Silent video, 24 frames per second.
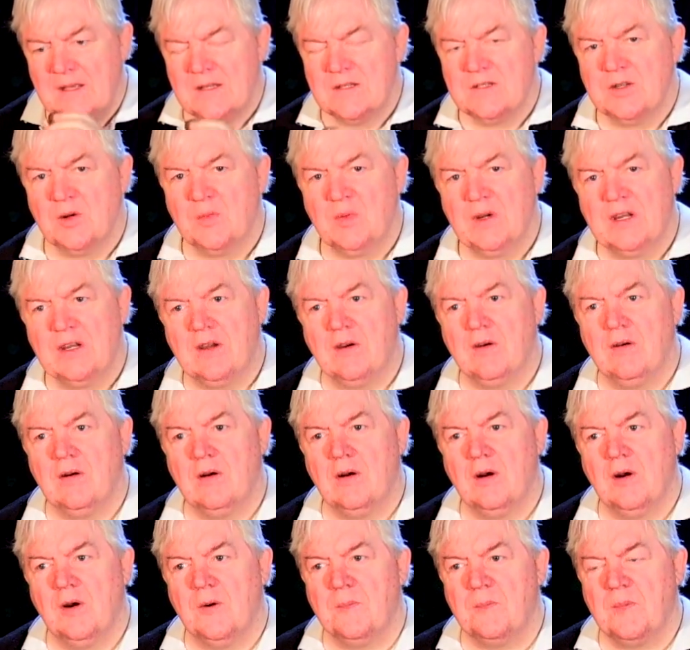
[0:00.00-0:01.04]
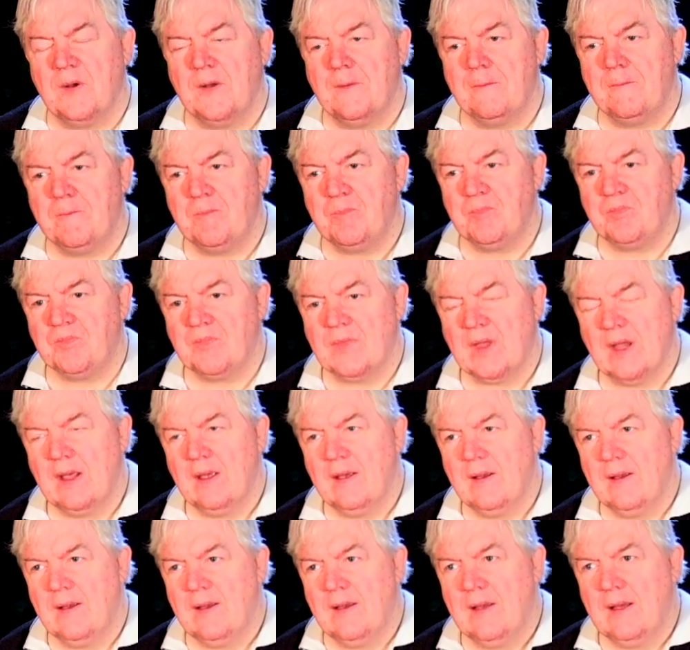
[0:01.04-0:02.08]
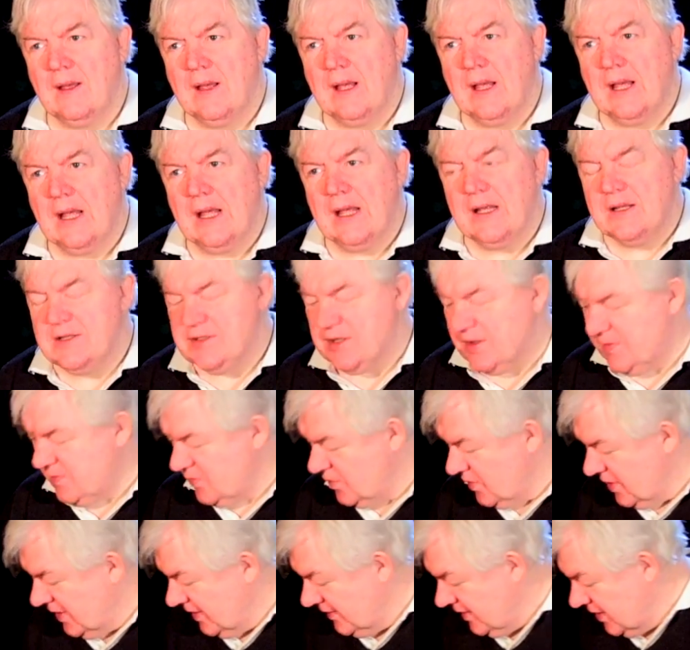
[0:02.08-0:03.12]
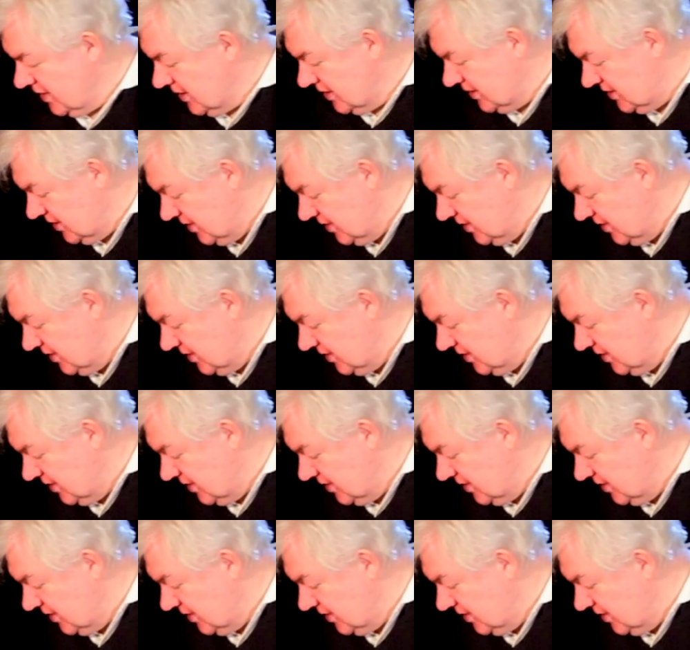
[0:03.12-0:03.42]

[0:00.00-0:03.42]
So we go up. So what I'm going to